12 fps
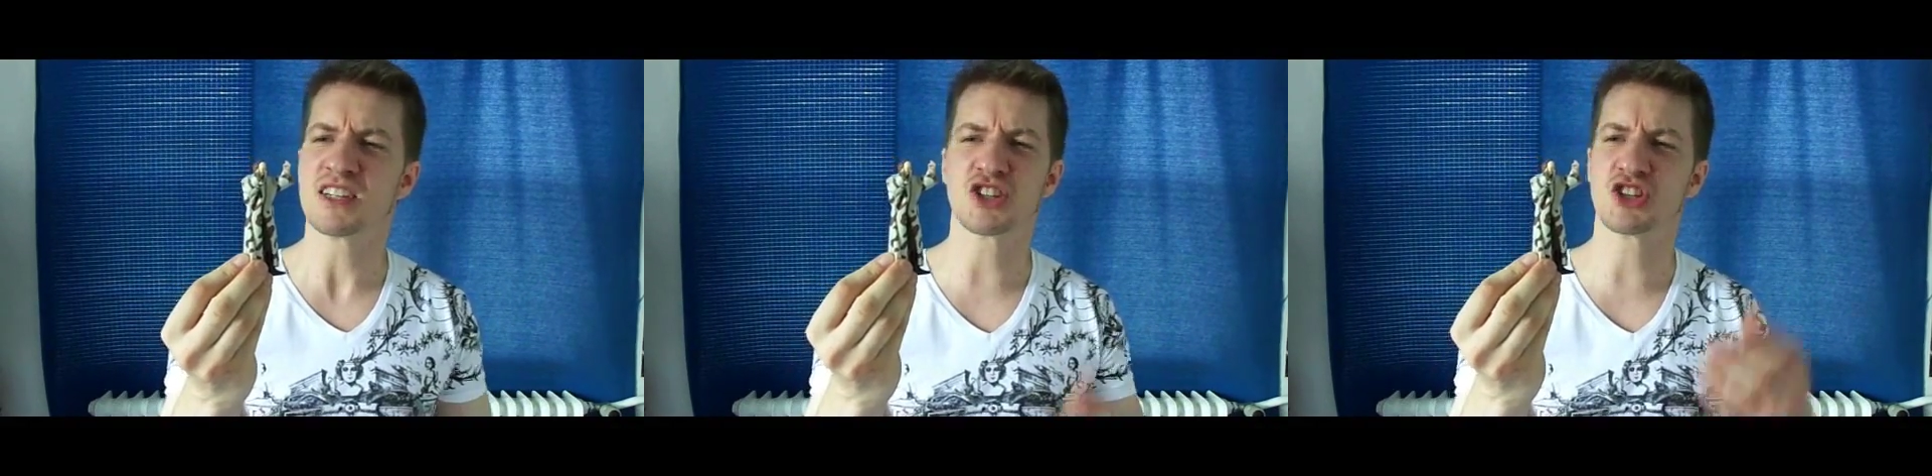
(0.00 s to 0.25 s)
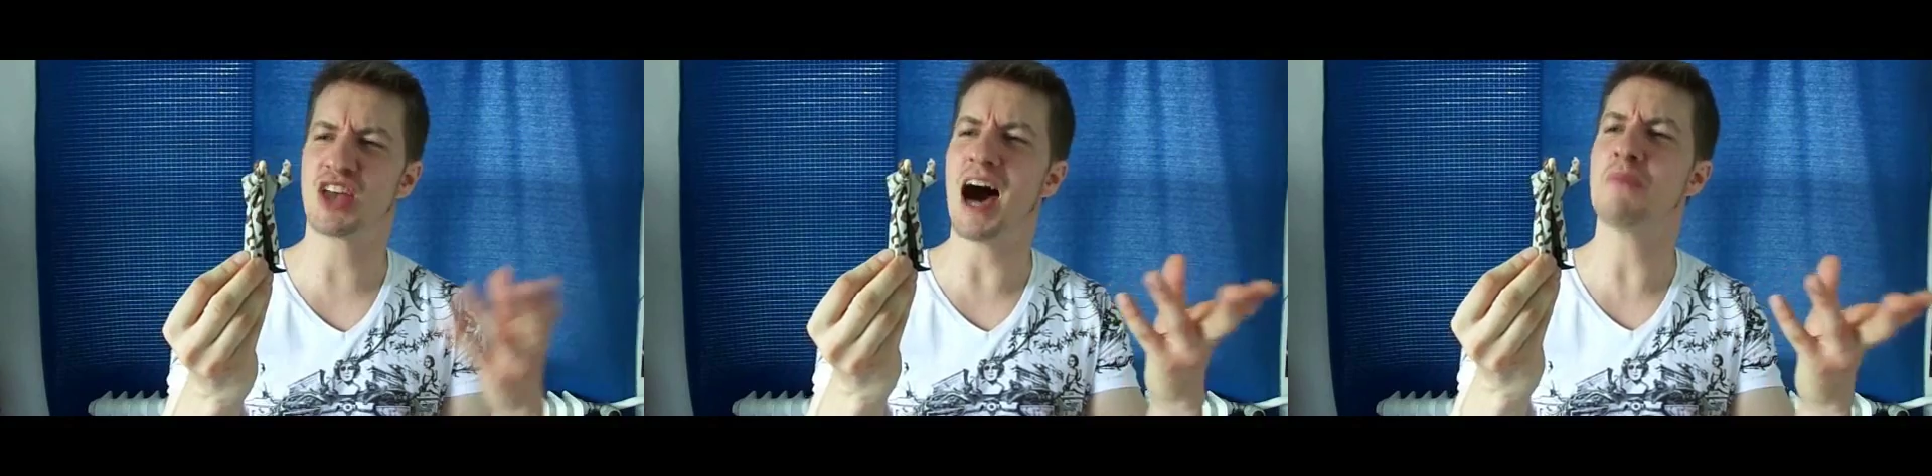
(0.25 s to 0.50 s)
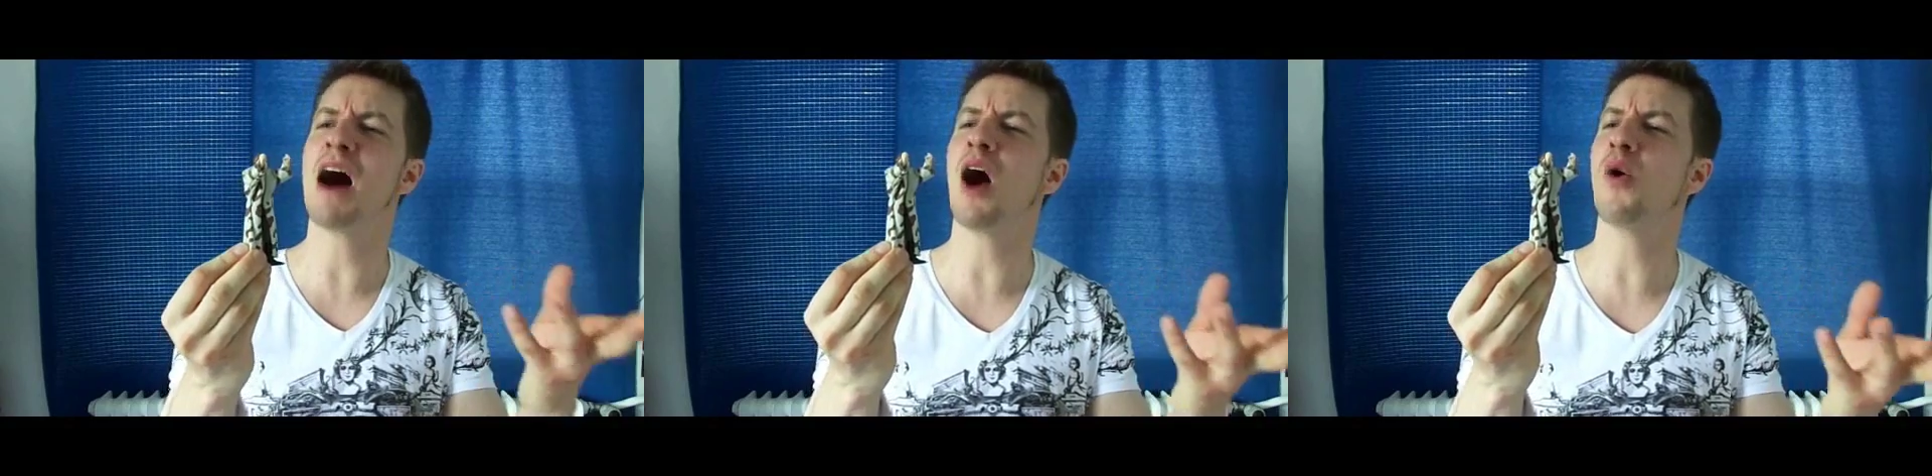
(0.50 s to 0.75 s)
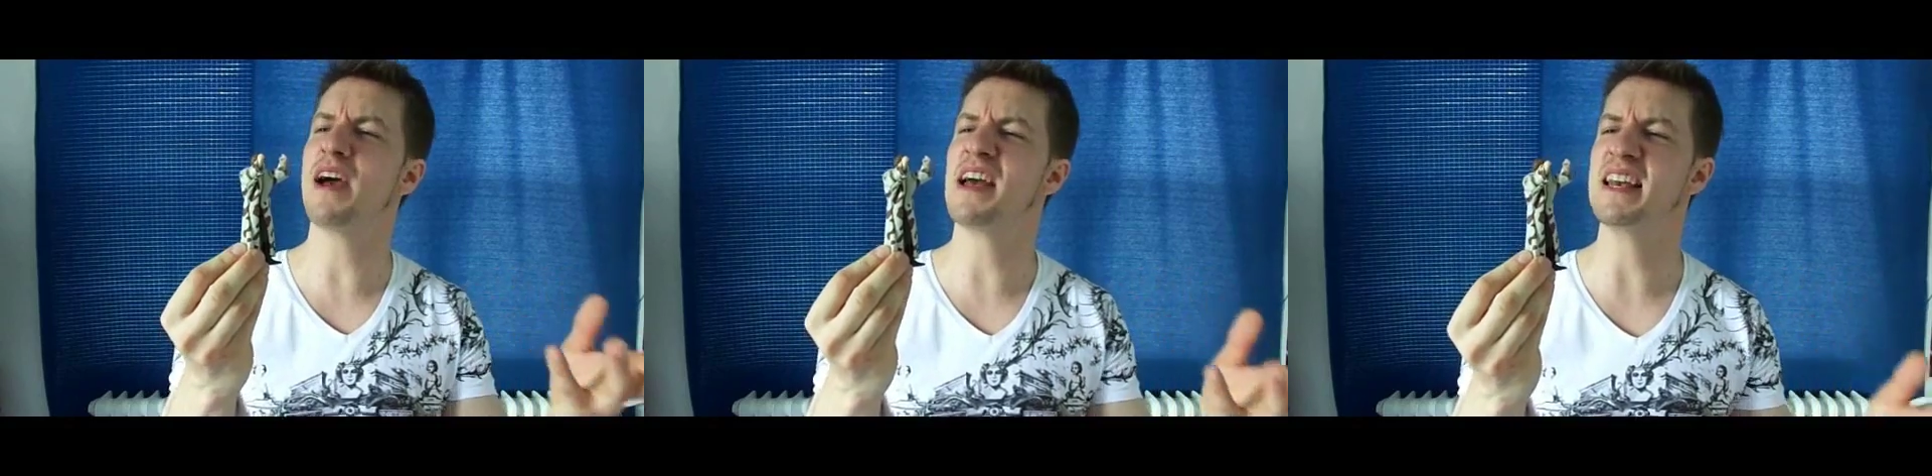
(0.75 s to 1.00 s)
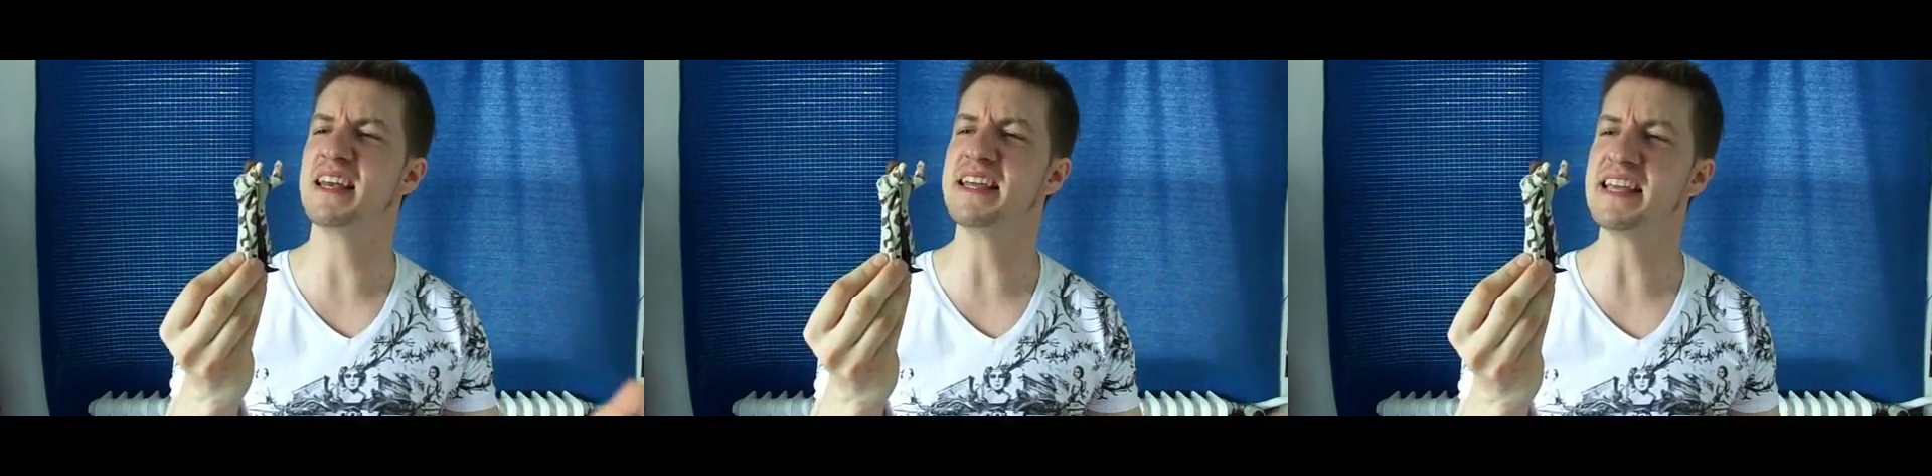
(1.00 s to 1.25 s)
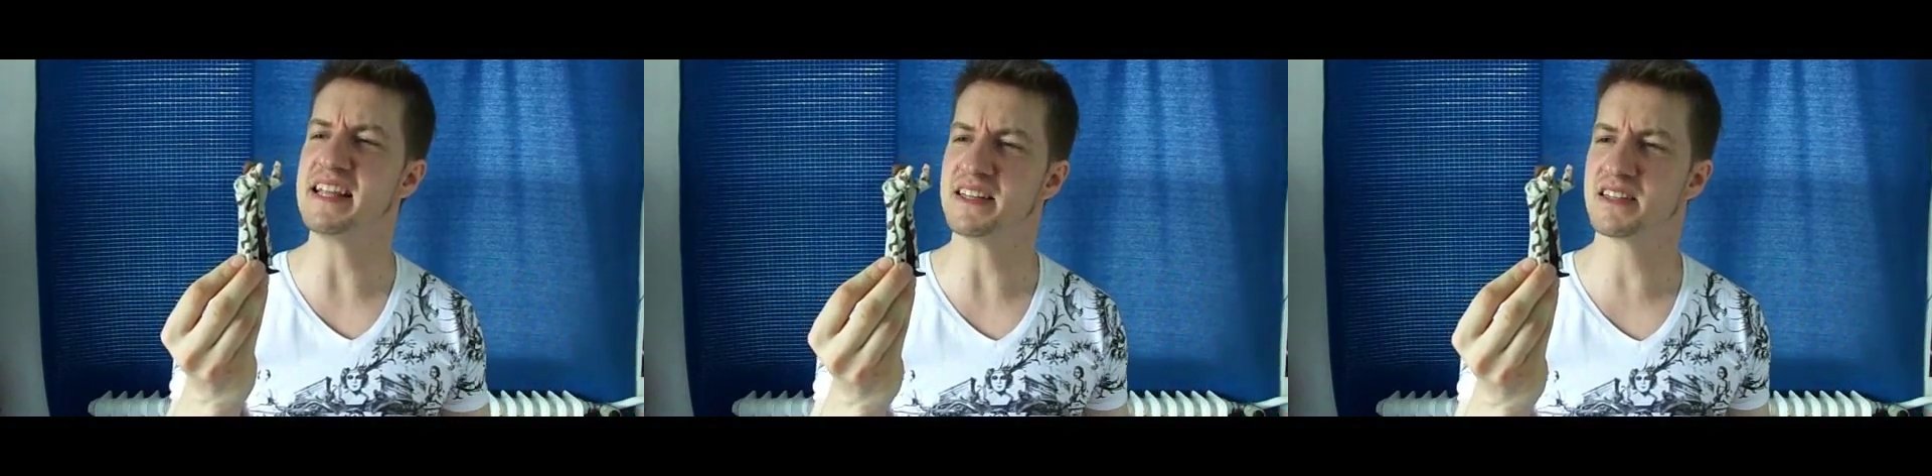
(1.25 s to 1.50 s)
somehow
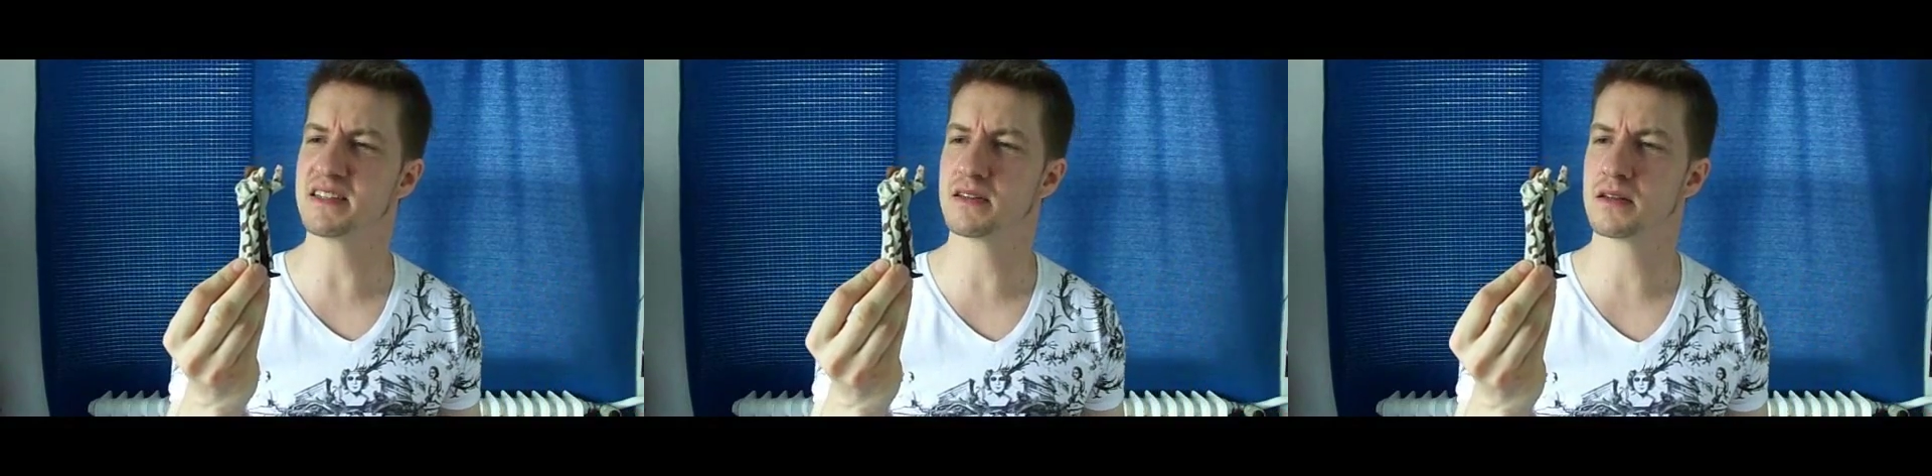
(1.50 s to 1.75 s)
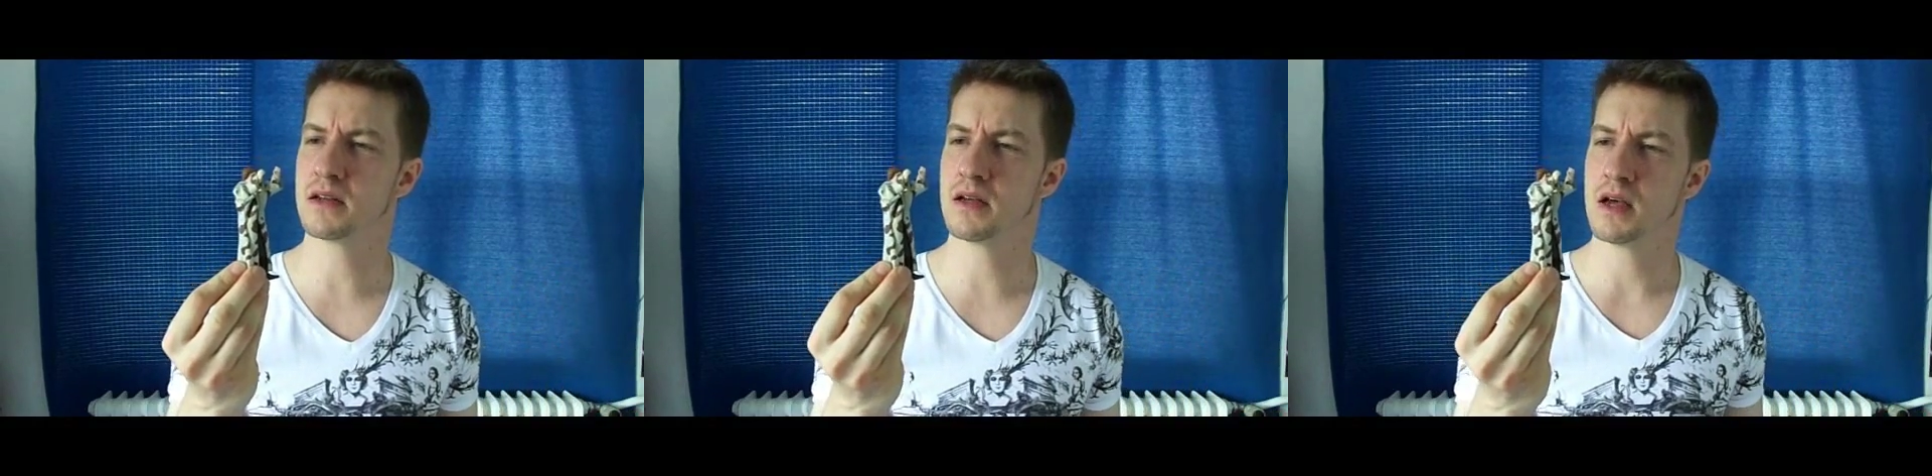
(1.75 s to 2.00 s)
elite,